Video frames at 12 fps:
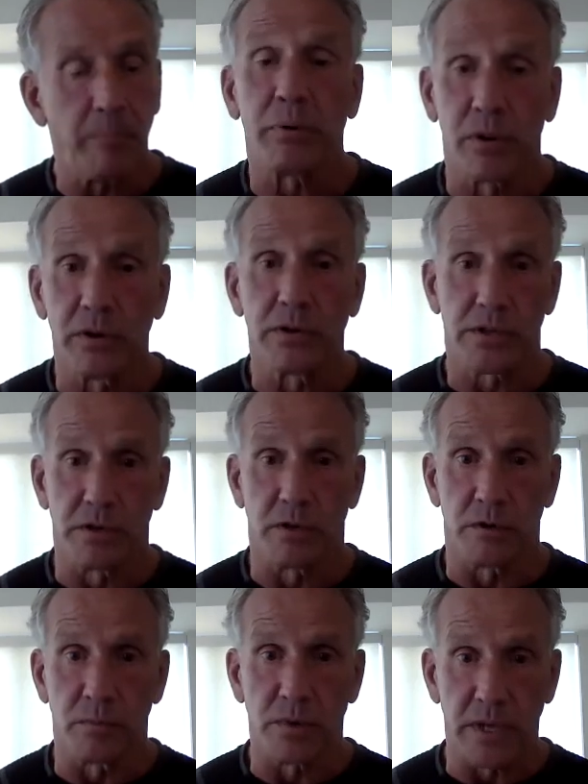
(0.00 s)

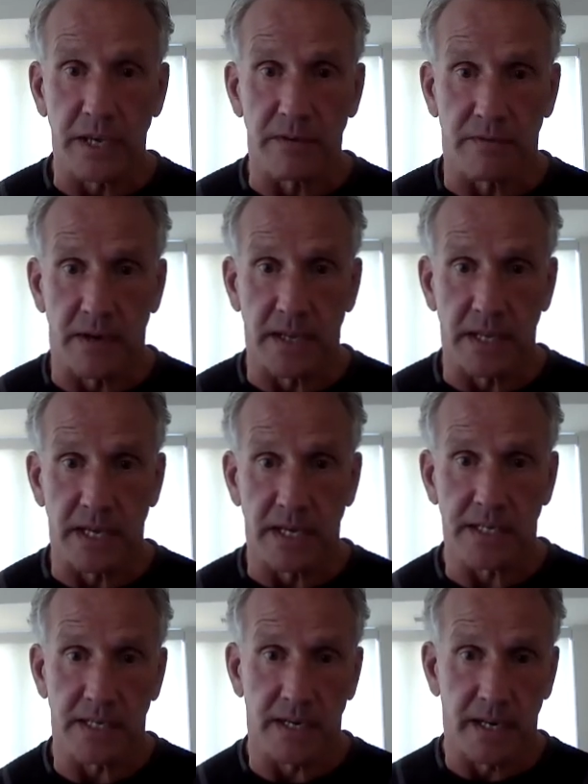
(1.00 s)
personal belief on
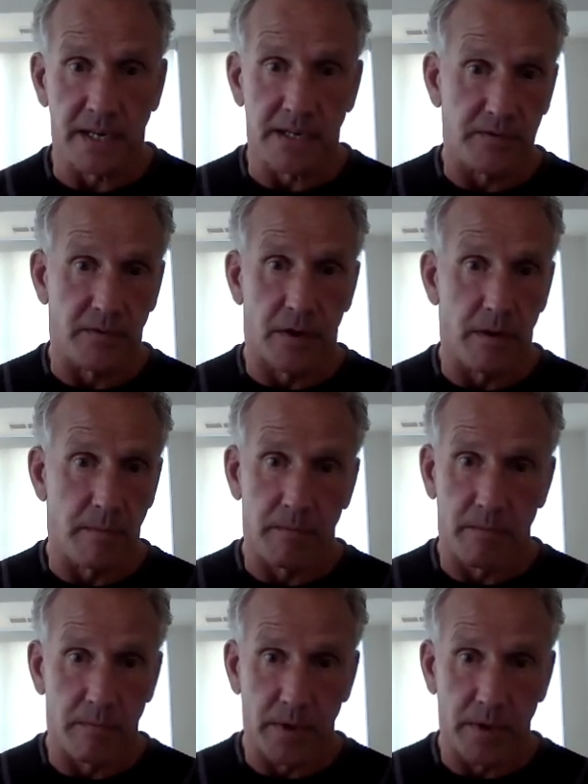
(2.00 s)
this, and it's from